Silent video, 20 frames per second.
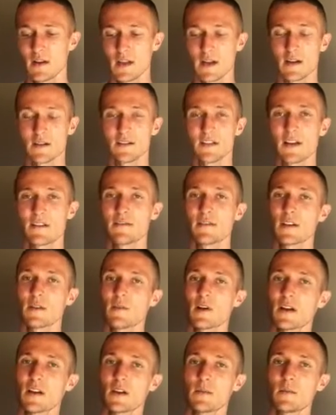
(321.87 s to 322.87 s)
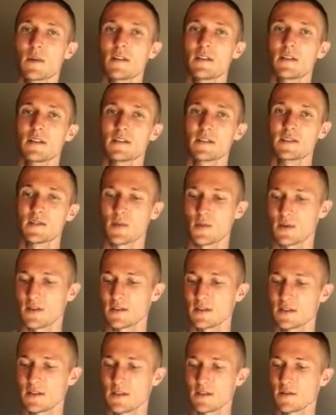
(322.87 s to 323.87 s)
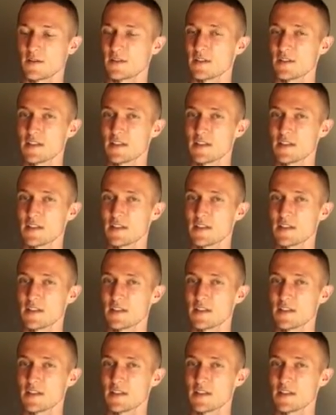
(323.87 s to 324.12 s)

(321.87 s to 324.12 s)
And I would definitely recommend this toy to use.